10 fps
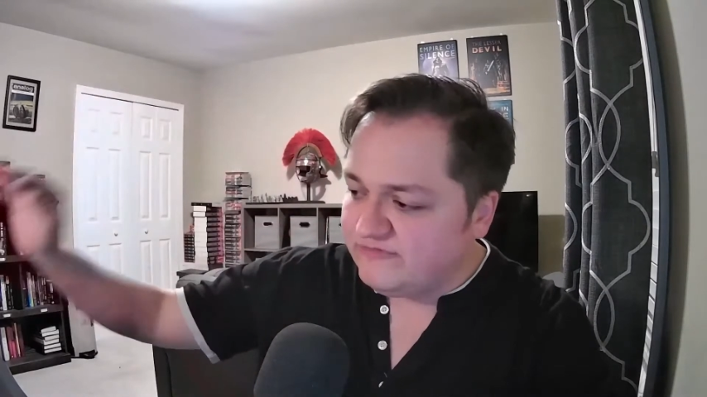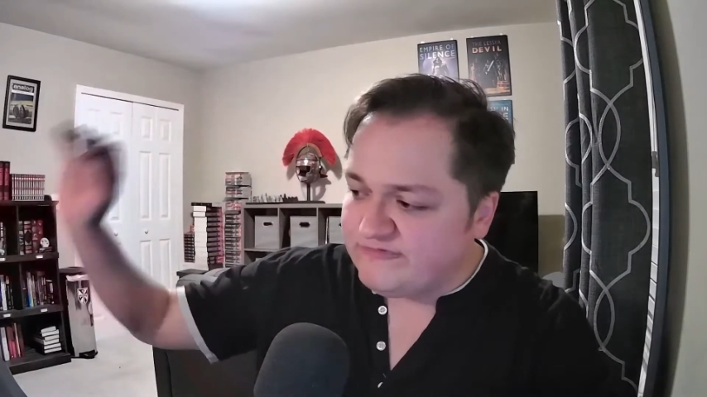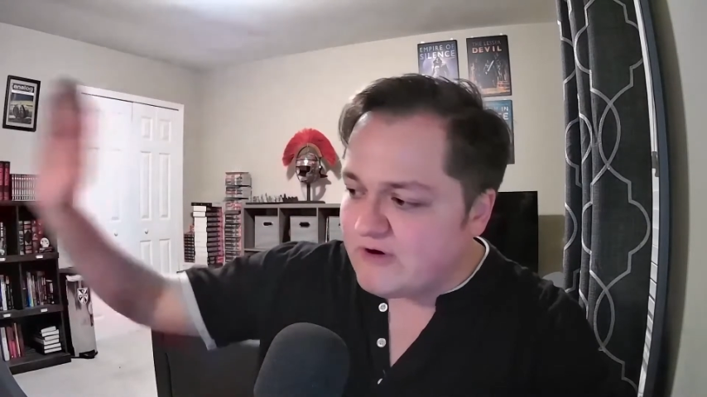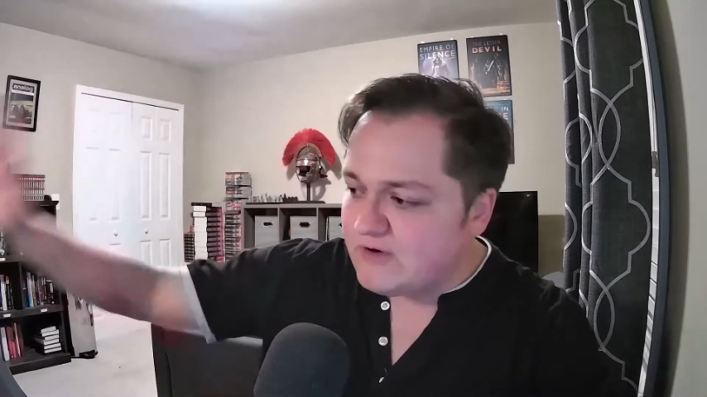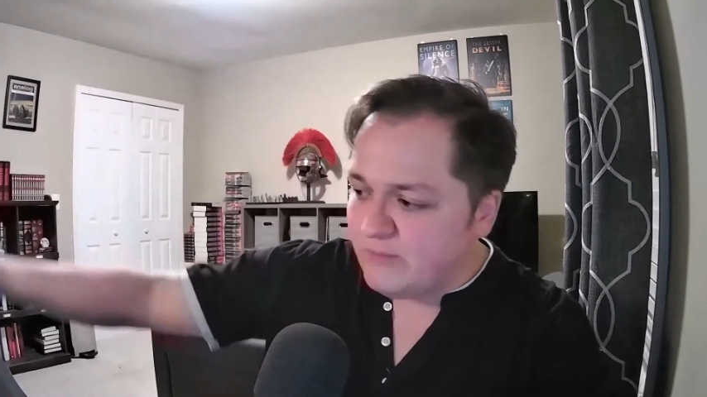
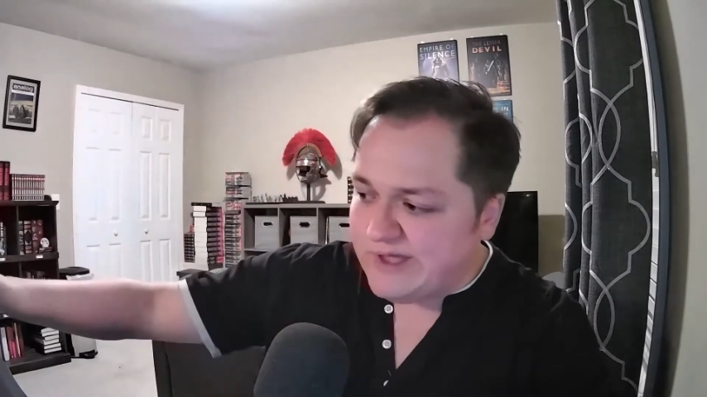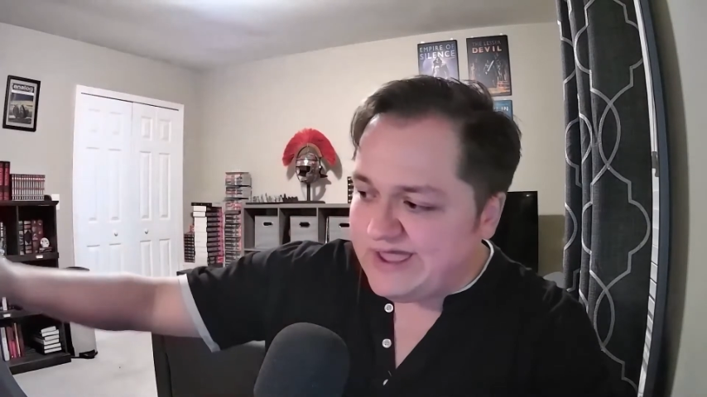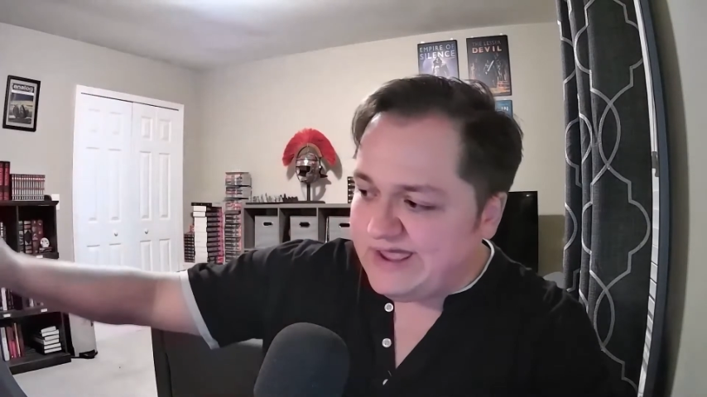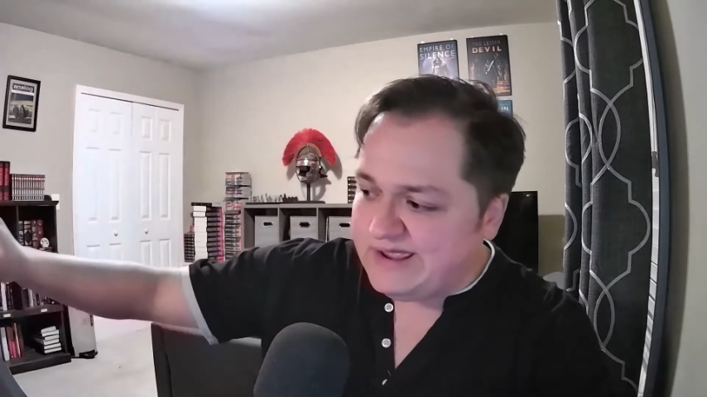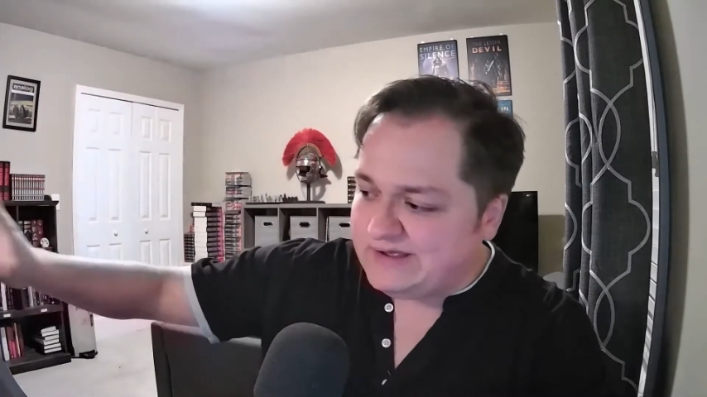far
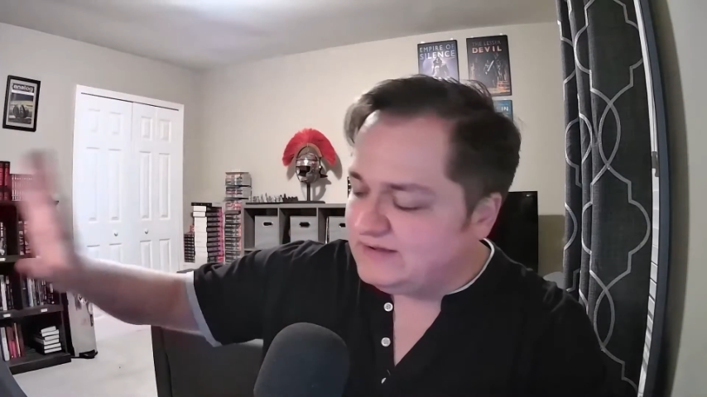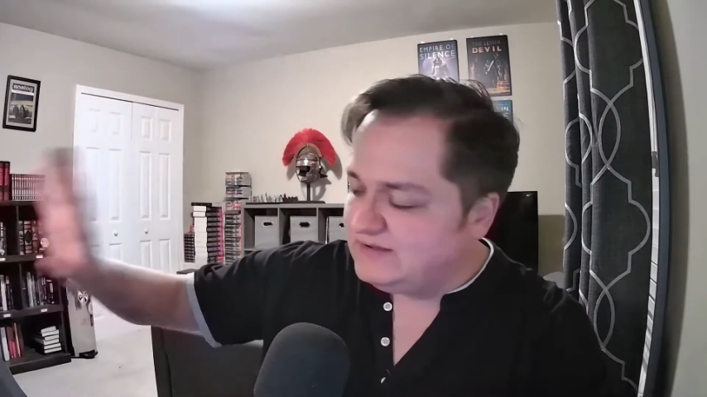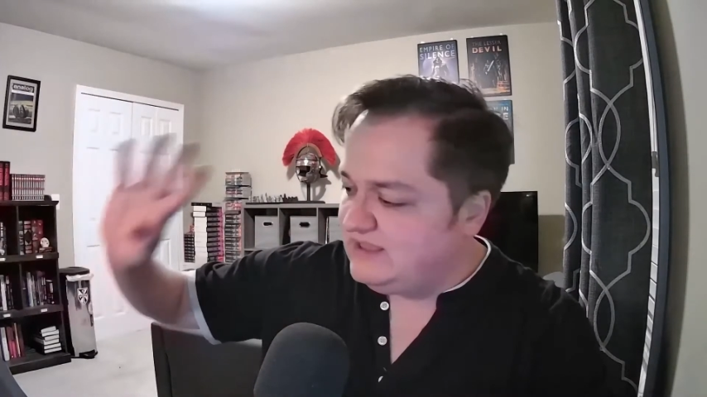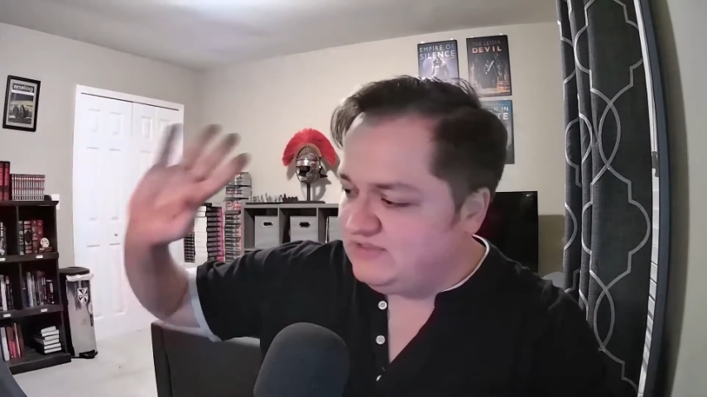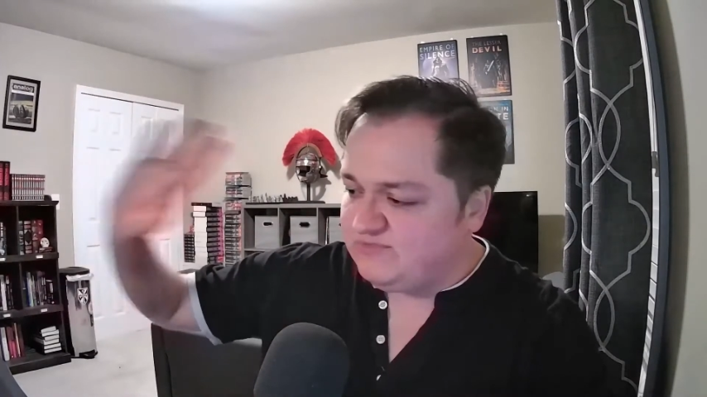away
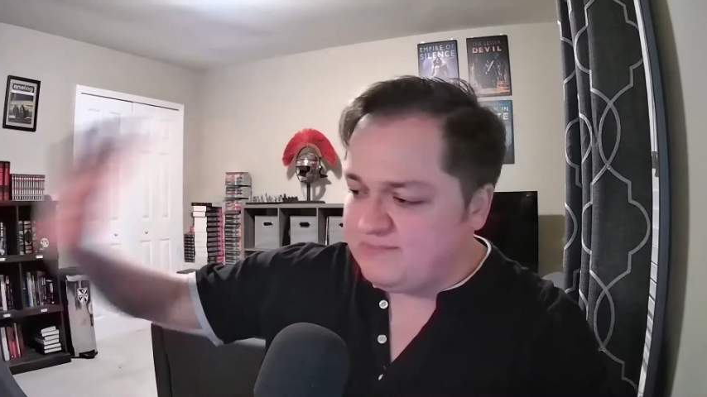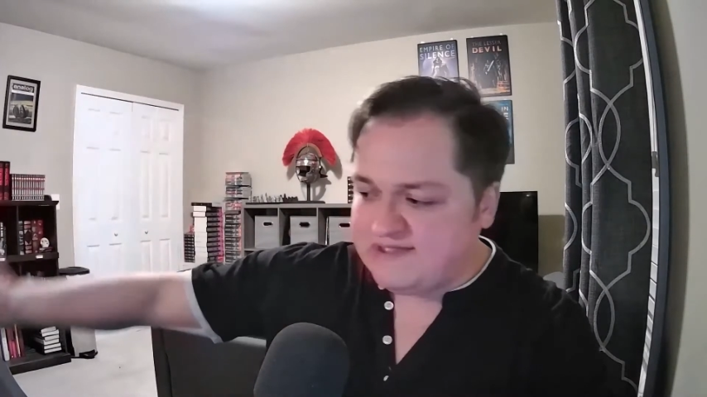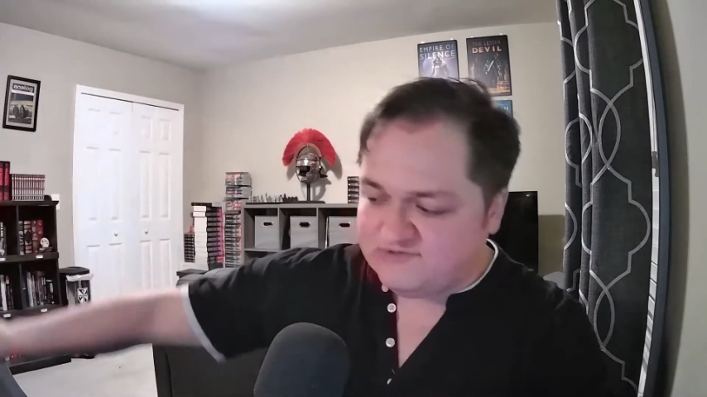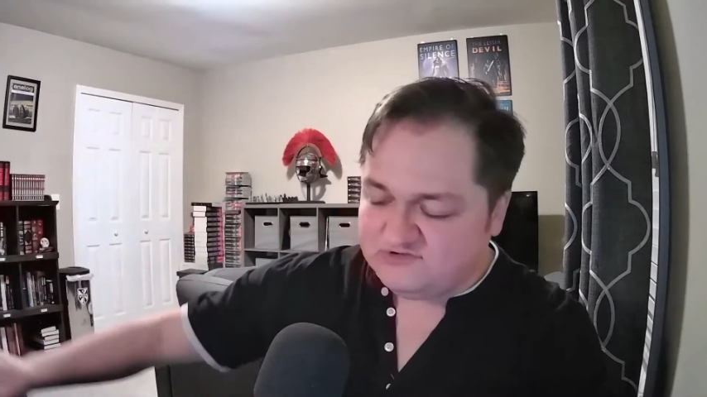in space